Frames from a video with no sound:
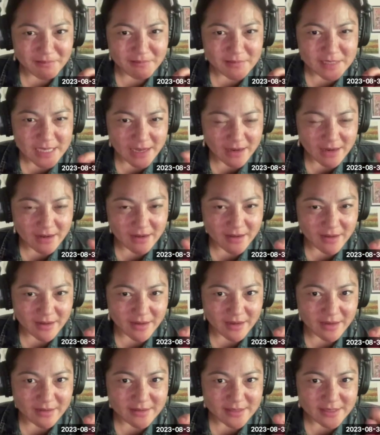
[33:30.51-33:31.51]
take on
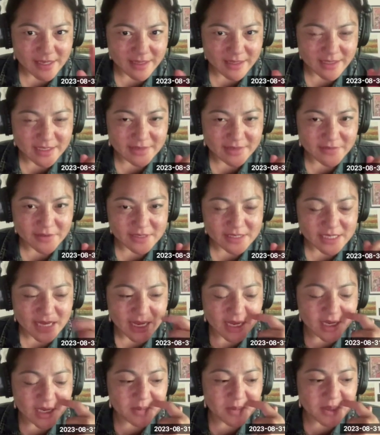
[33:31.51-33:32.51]
it, slightly different
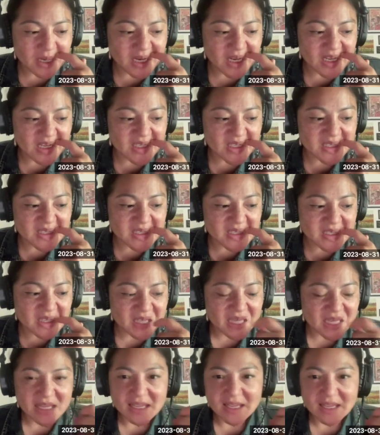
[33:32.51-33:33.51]
take, because I
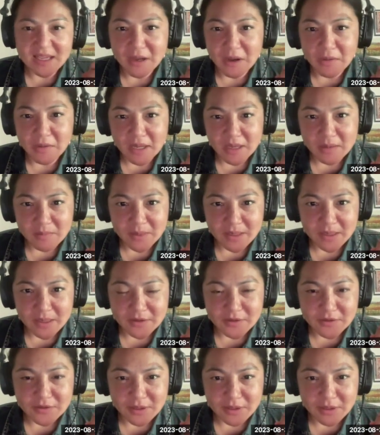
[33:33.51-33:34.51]
think ego can be
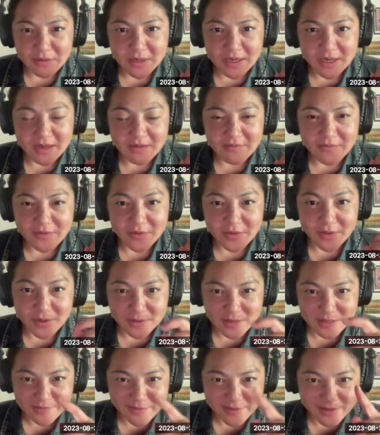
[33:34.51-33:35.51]
triggering. And for
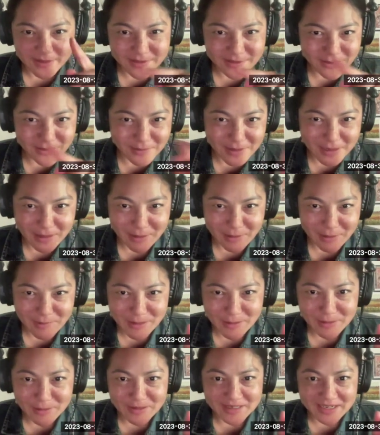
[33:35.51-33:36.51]
those of us who care
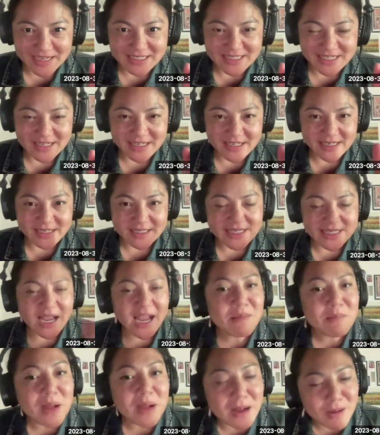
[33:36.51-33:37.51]
about good identities,
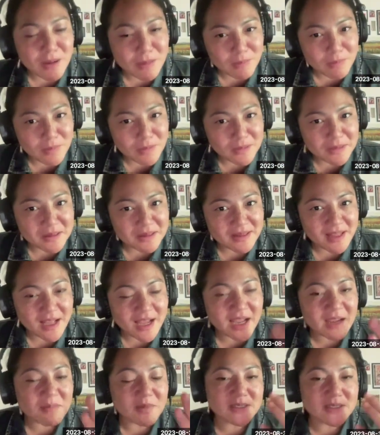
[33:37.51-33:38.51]
I'm humble.
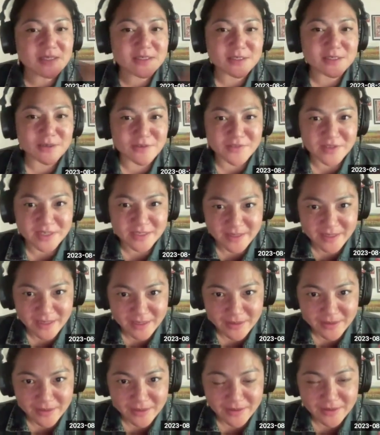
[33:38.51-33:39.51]
I'm a servant
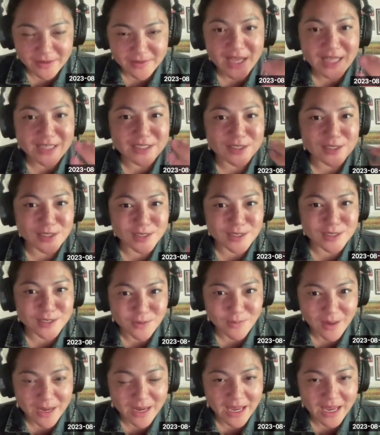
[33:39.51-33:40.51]
leader. That's just who
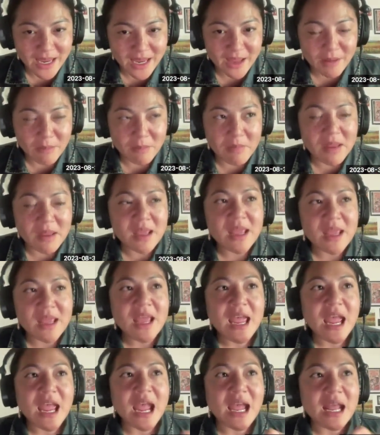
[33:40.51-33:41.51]
I am.
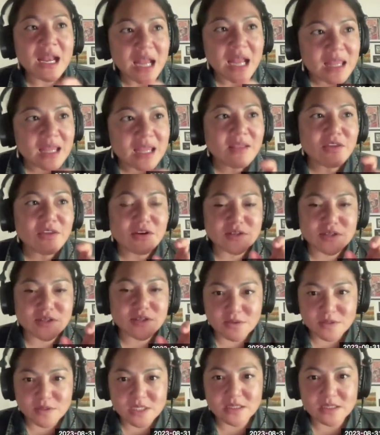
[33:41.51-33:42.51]
And I think there's a
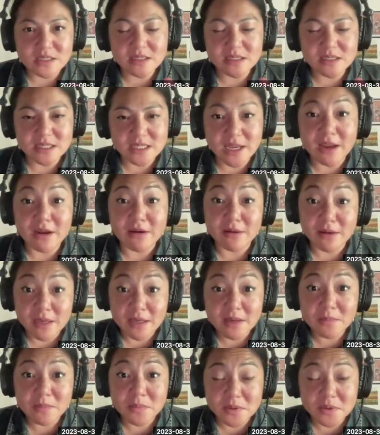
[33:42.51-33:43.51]

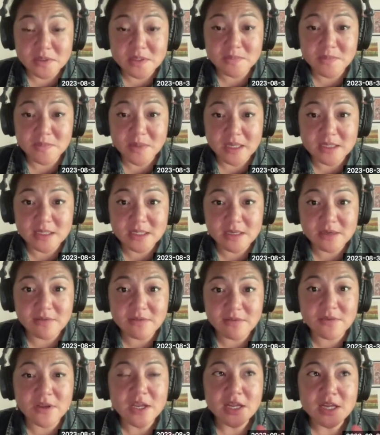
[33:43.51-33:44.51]
utilitarian perspective